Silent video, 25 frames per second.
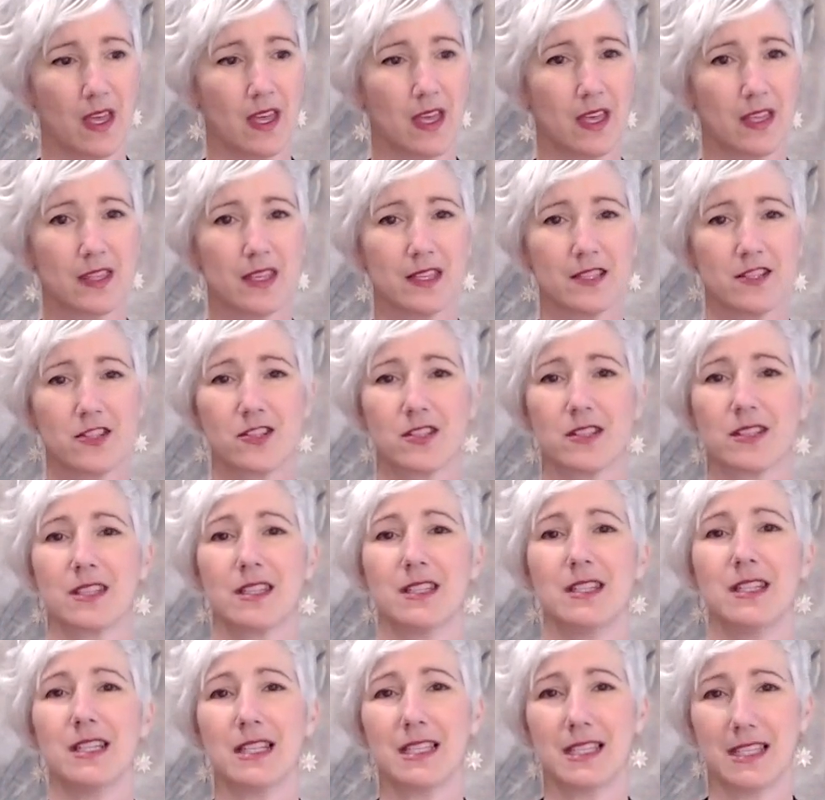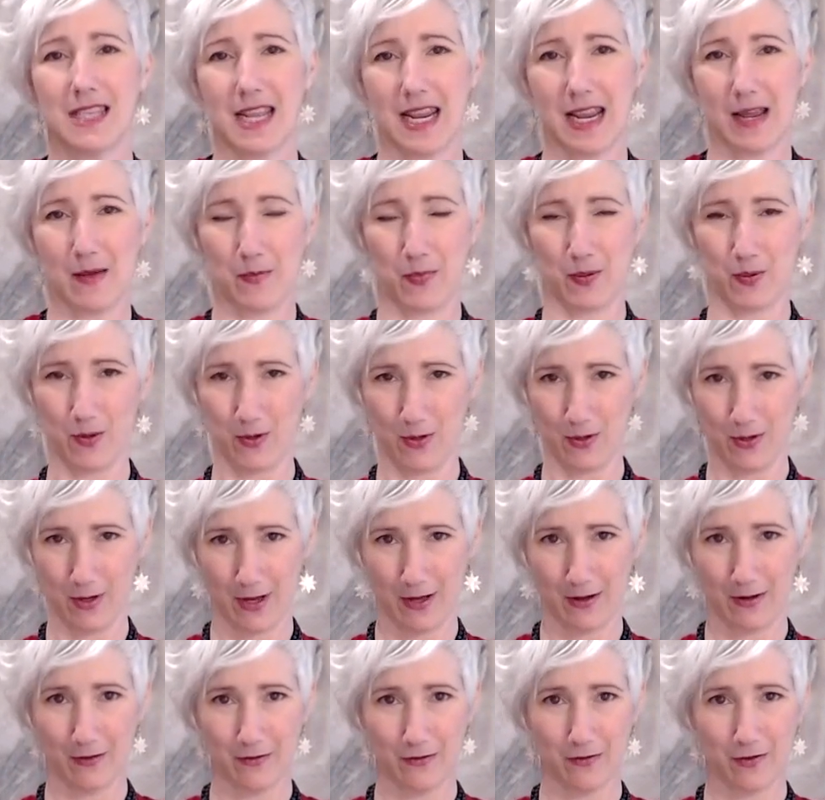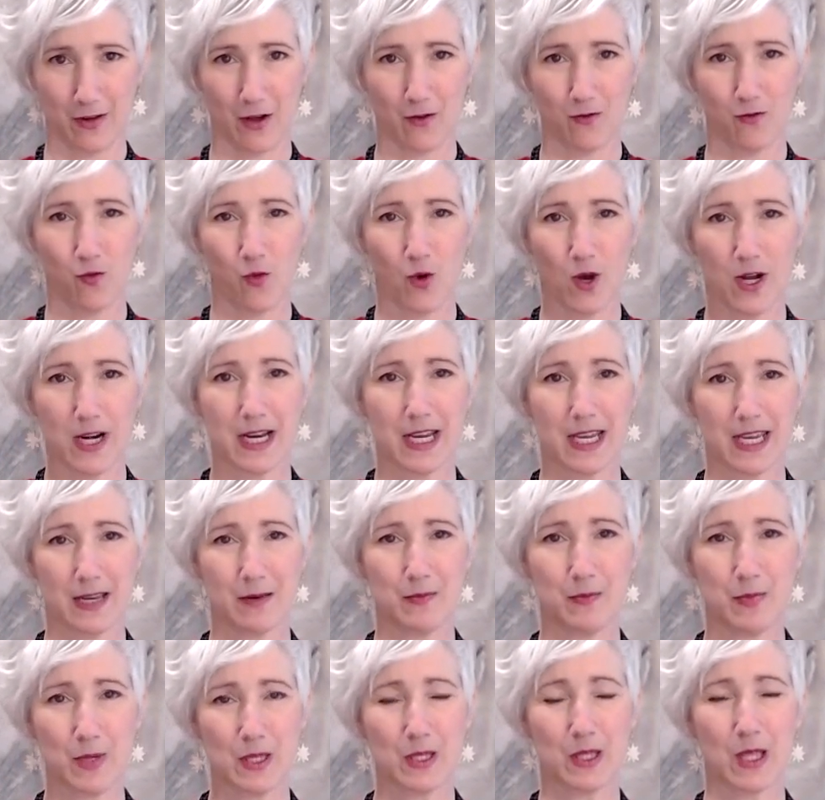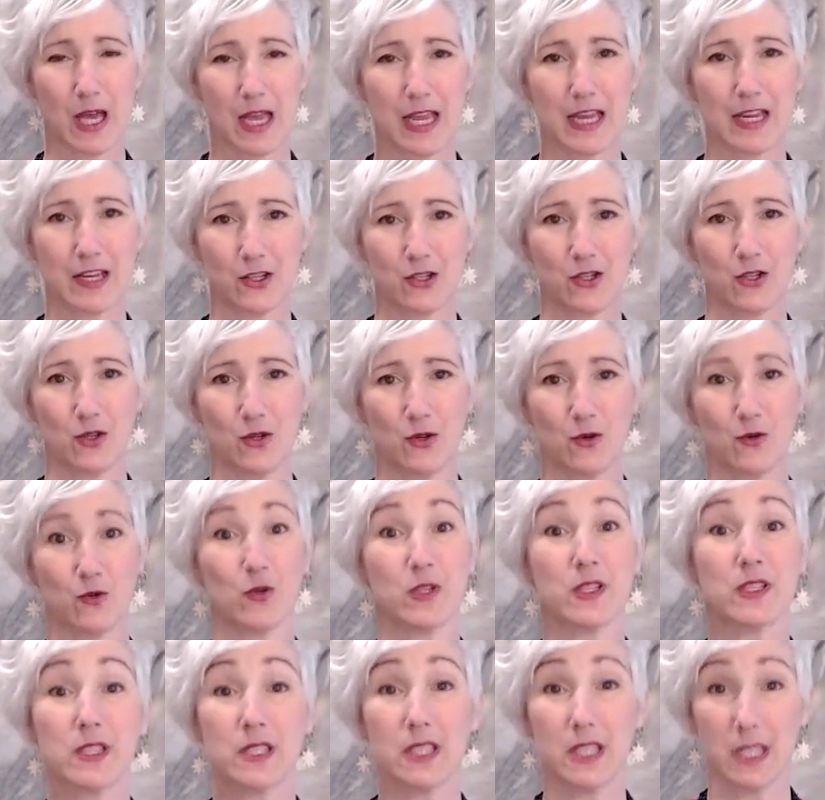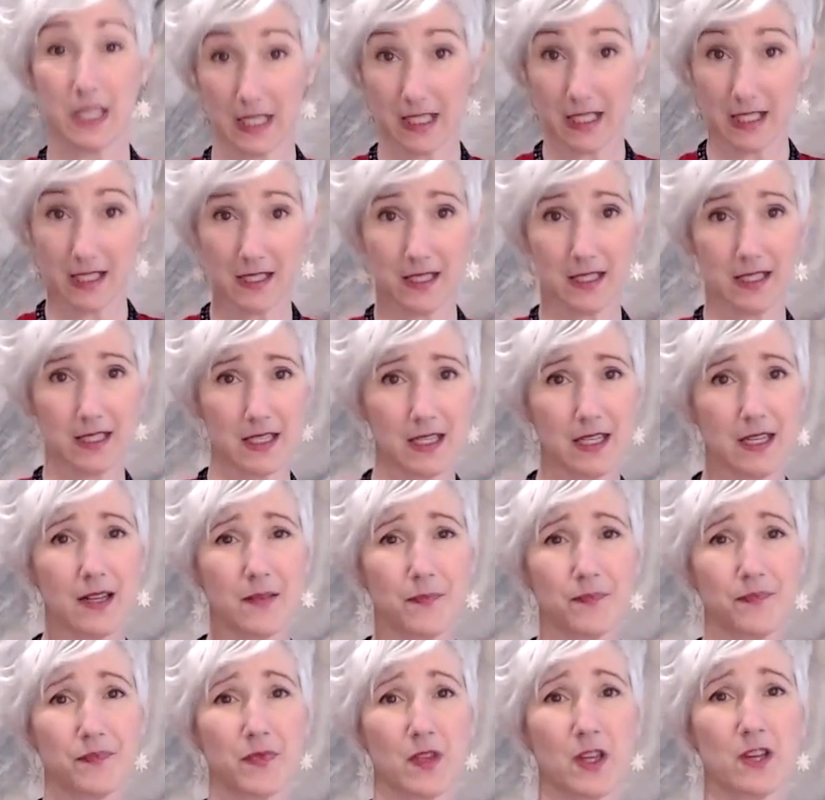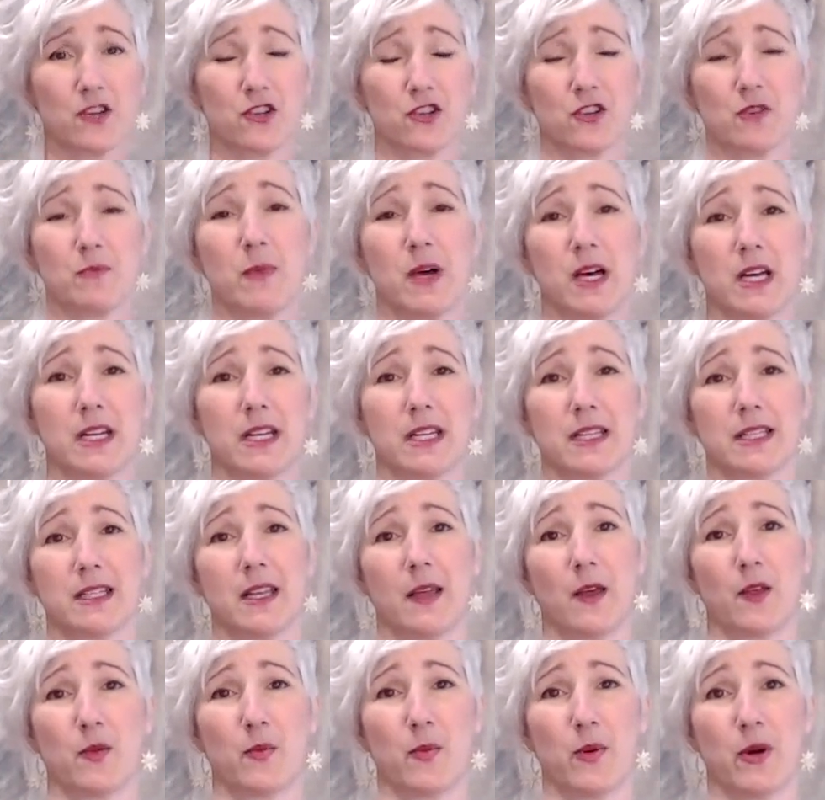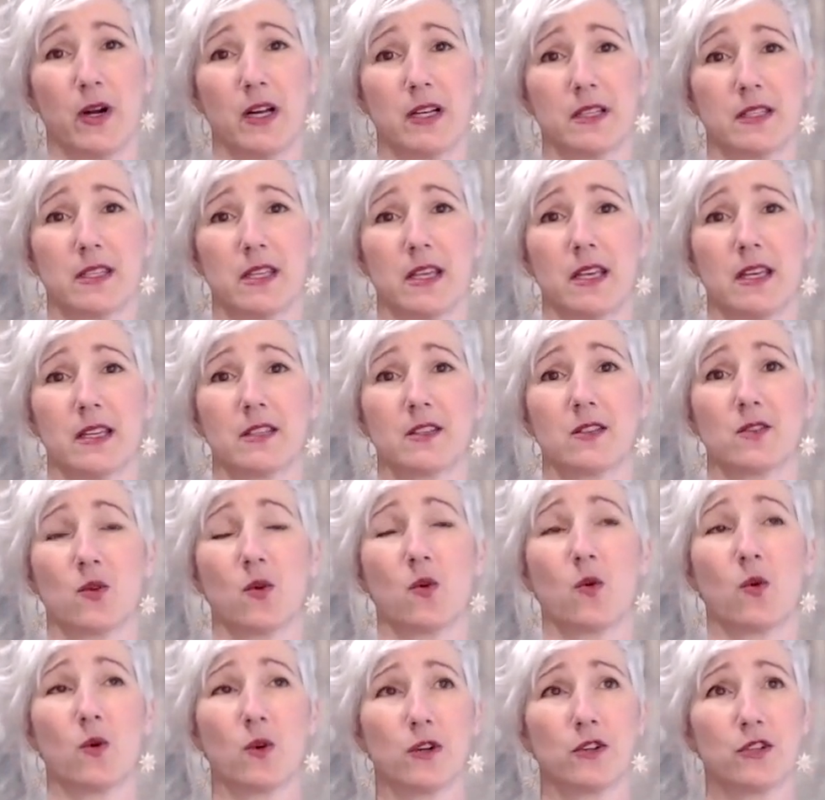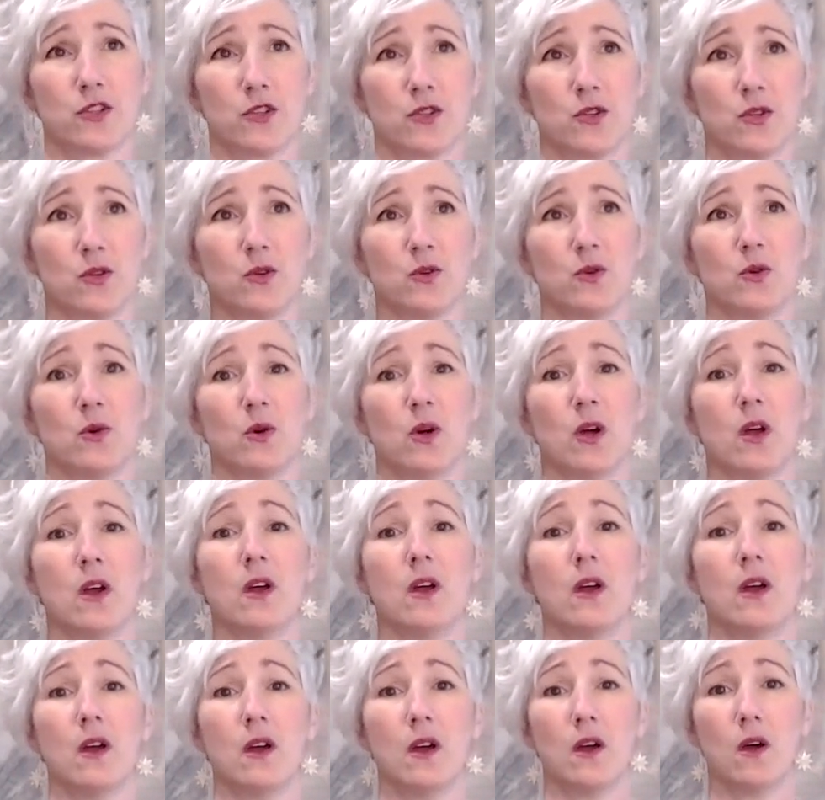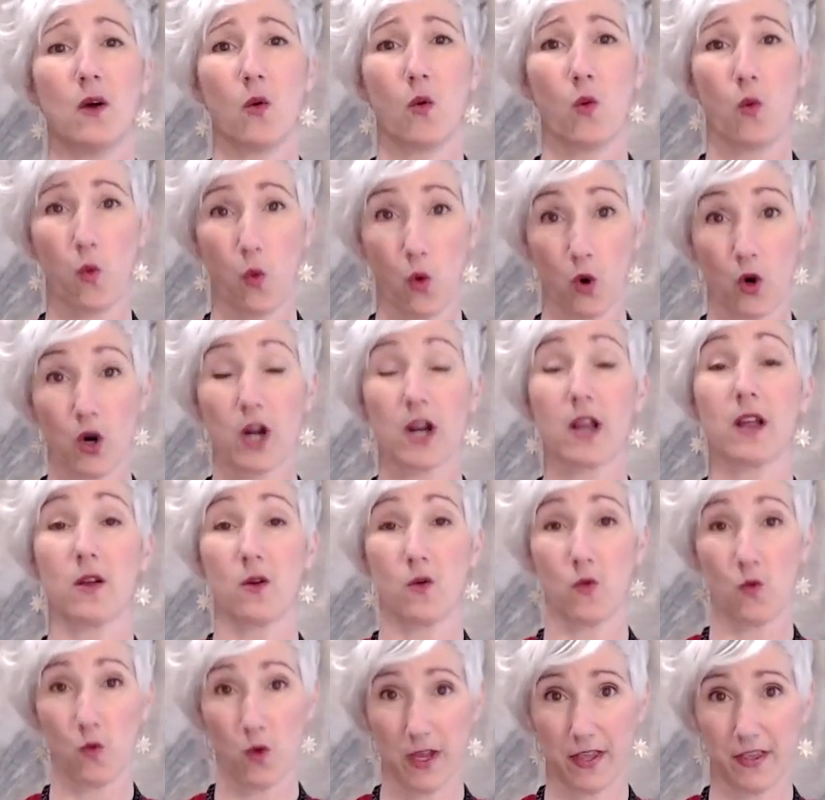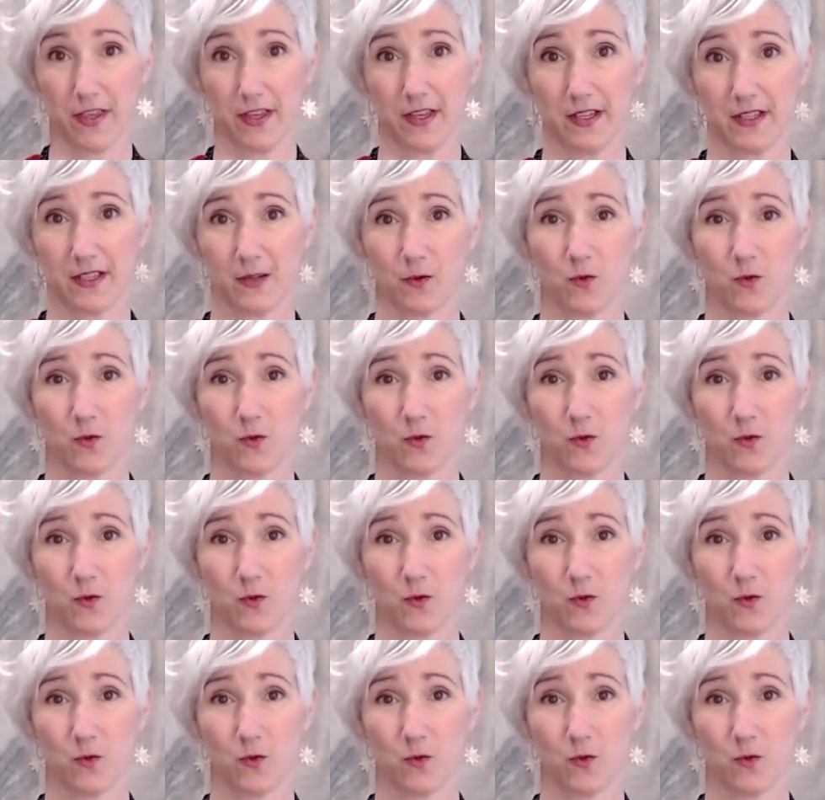That's just an example of what it can be like to resist a shamanic death process or to work with it.